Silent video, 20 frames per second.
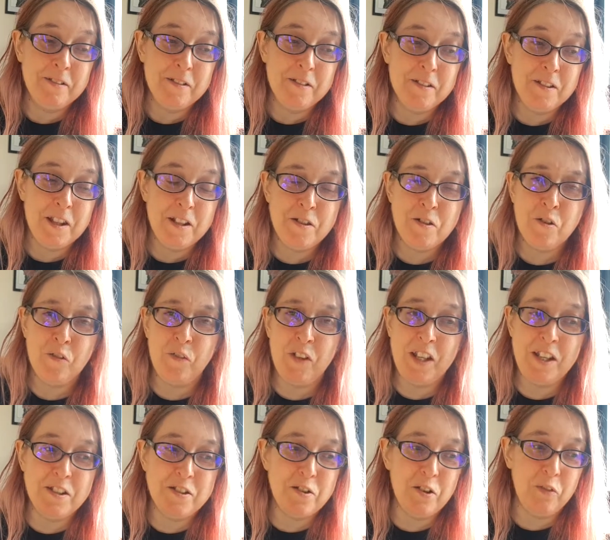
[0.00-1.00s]
They'd sort of
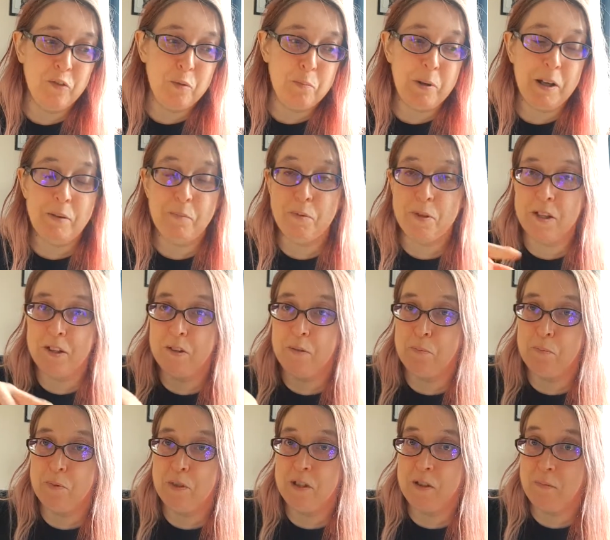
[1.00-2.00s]
eased off a bit, but
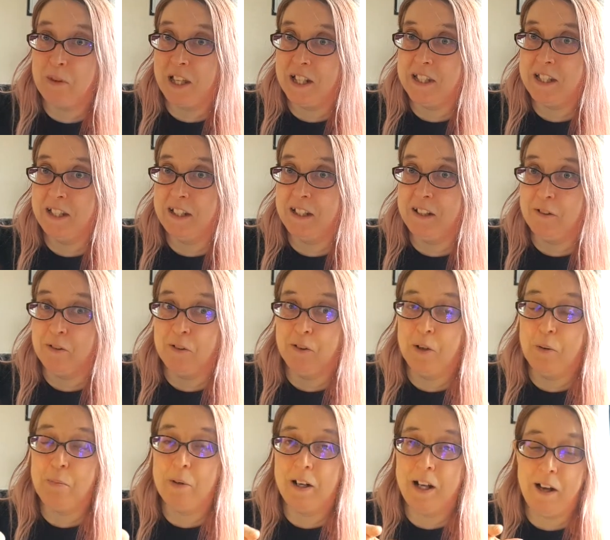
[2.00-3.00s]
they're digging it all
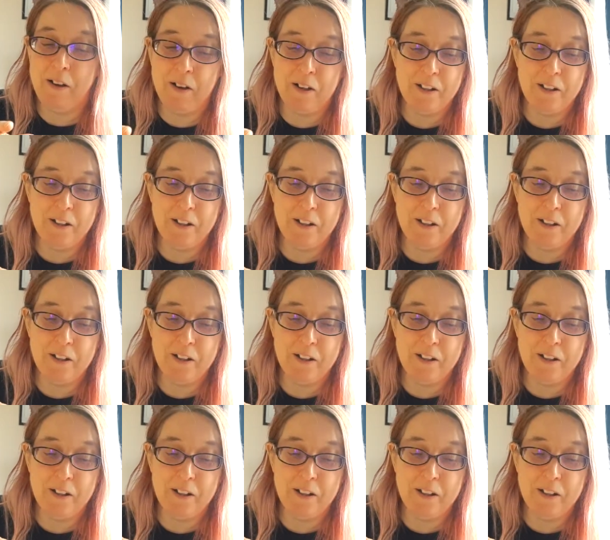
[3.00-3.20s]
up and out,